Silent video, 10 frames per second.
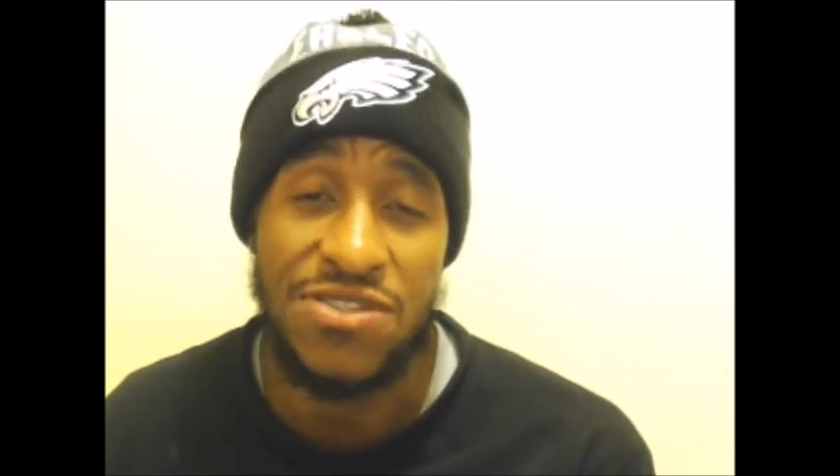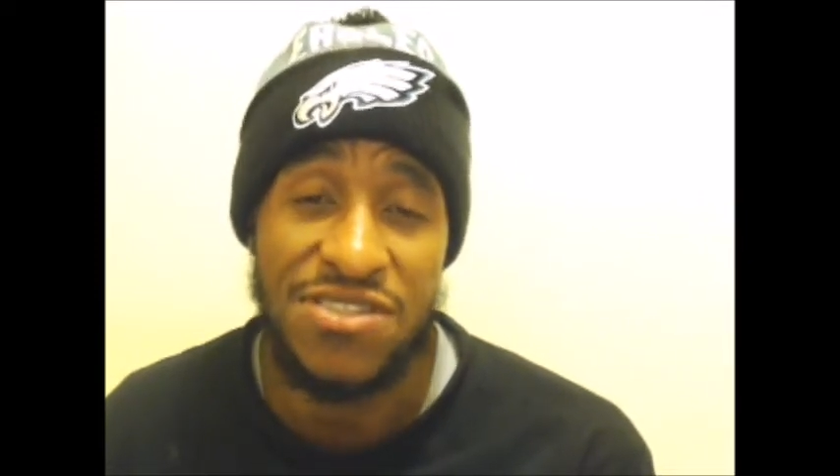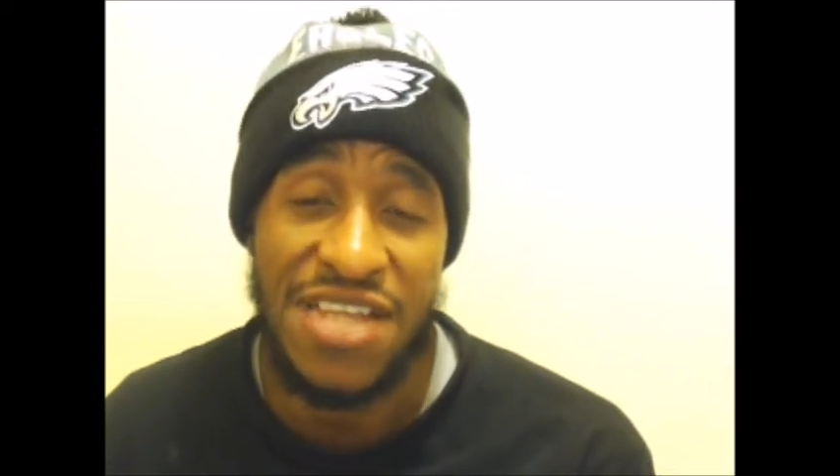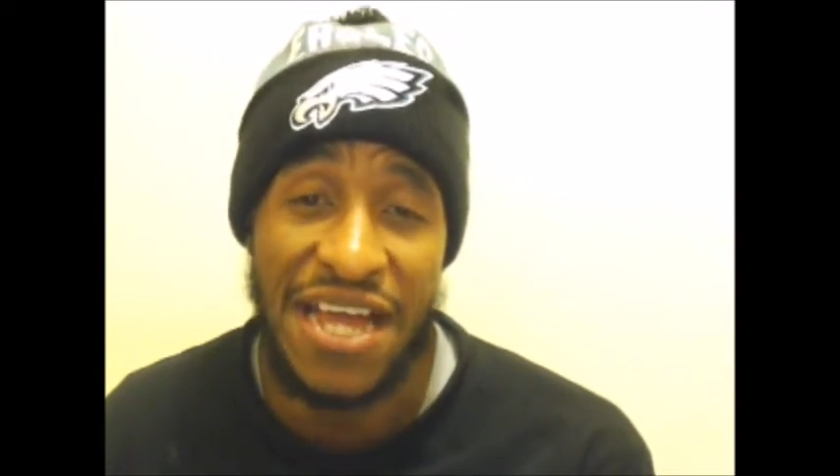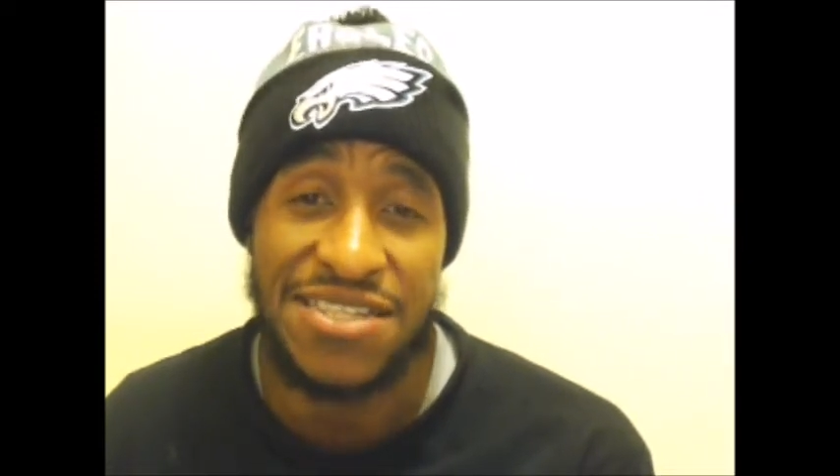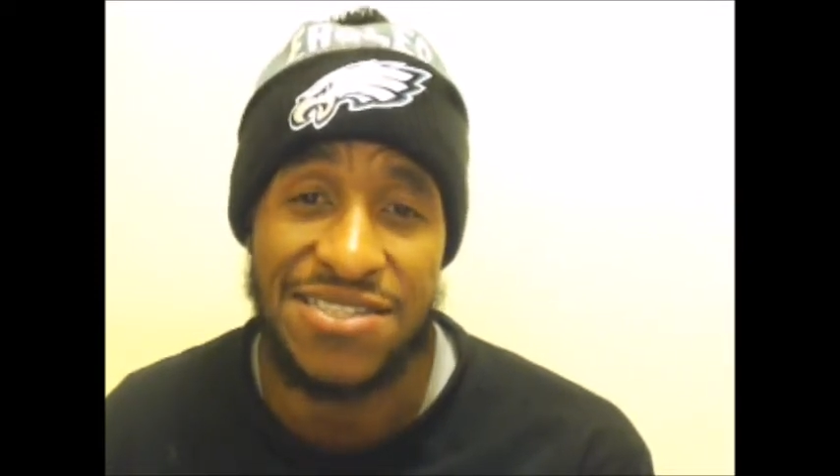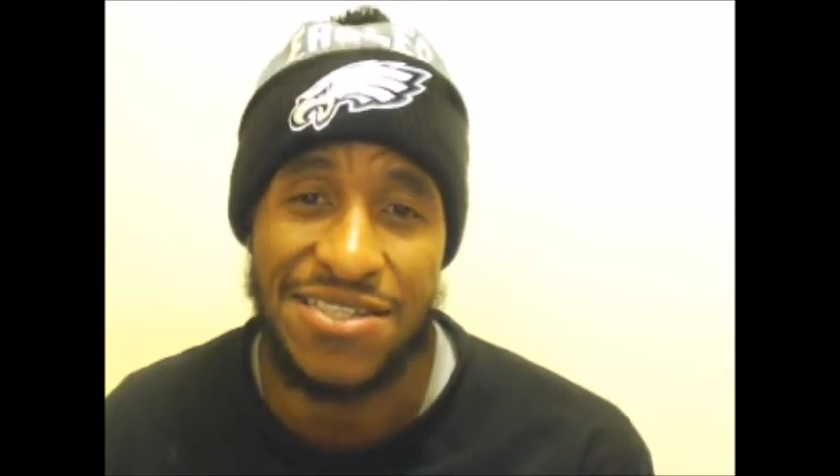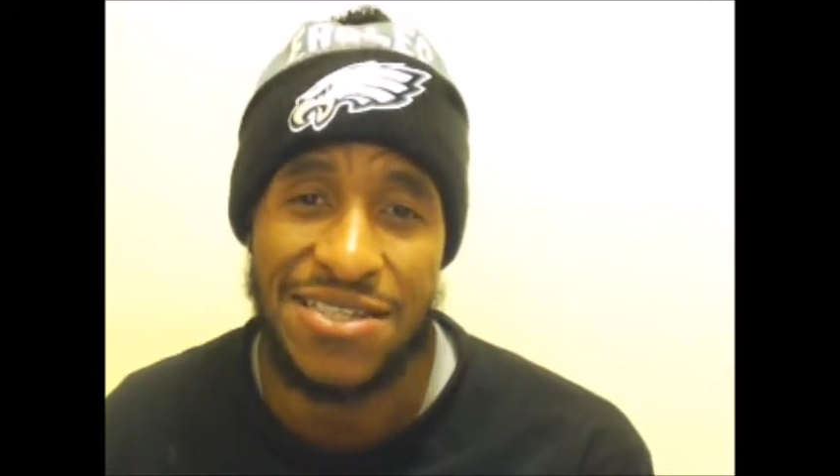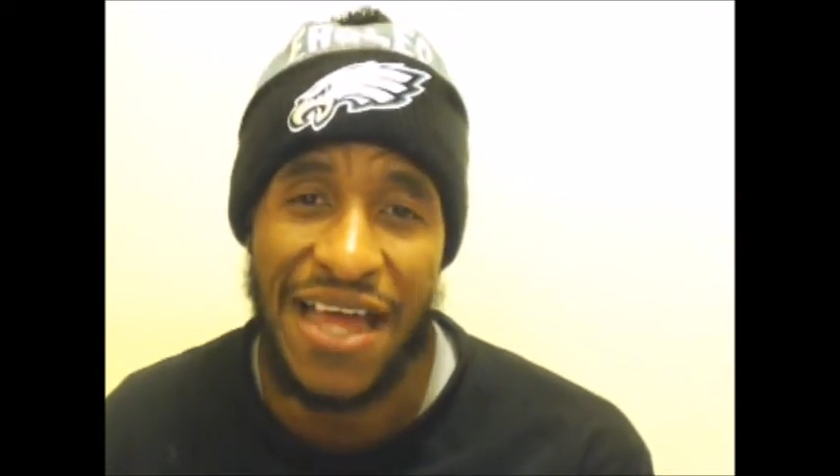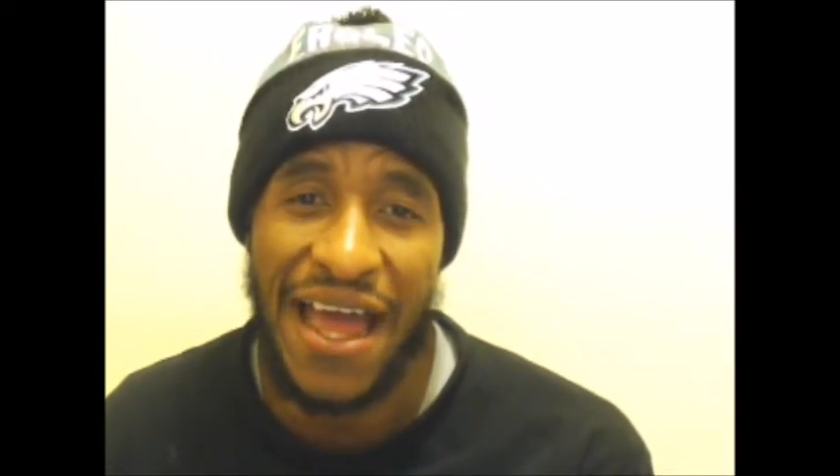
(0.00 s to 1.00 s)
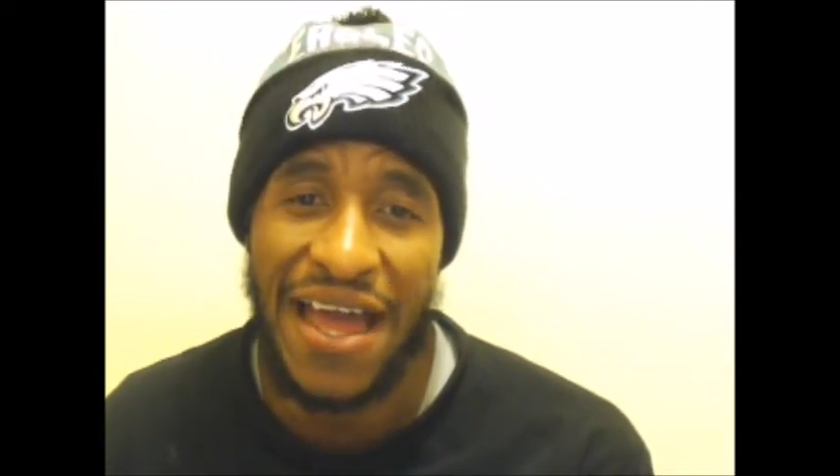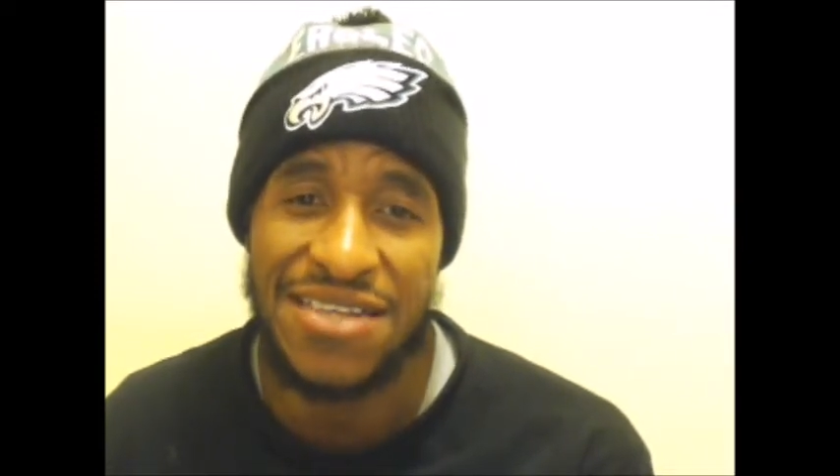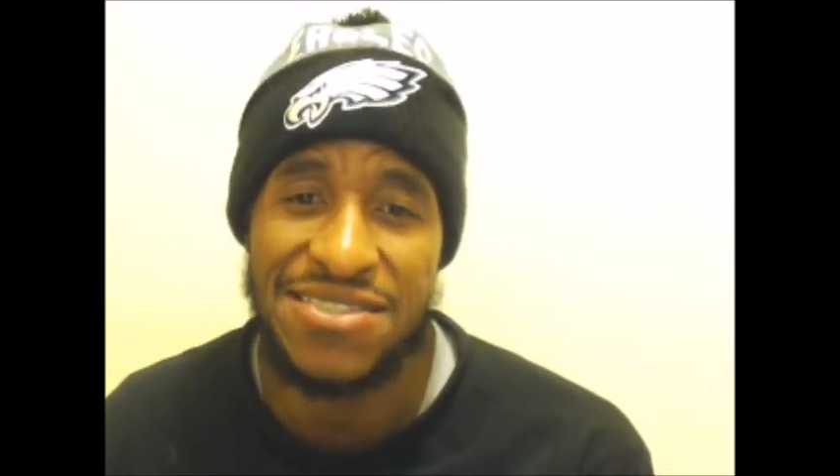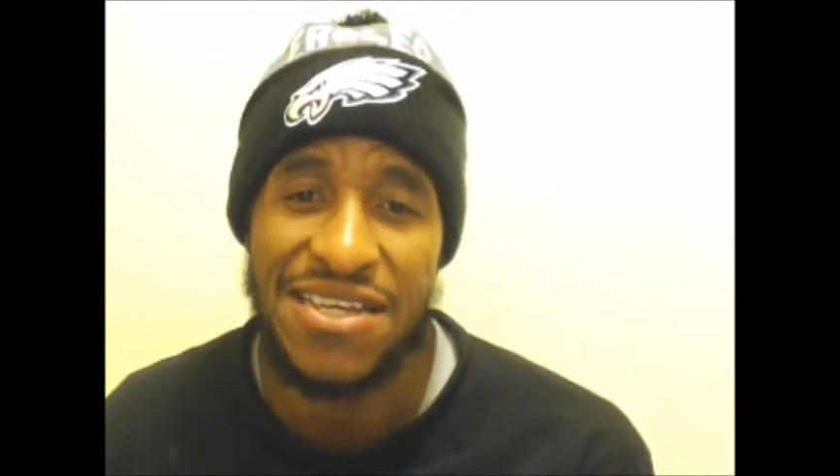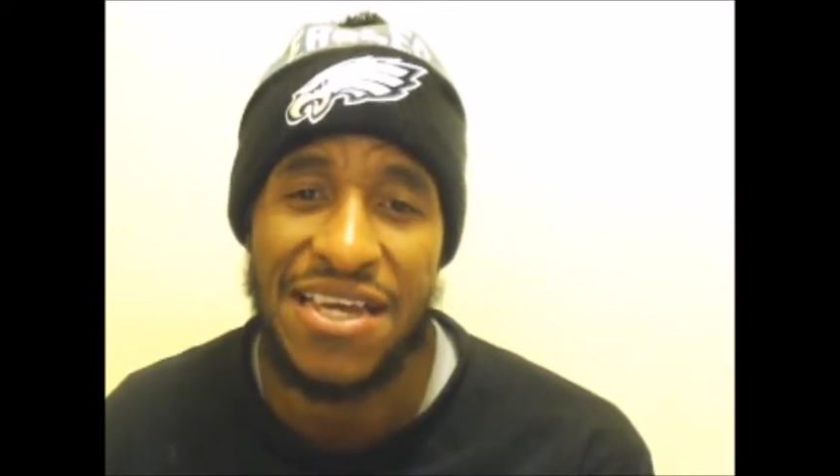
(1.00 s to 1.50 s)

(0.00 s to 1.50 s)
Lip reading: next to last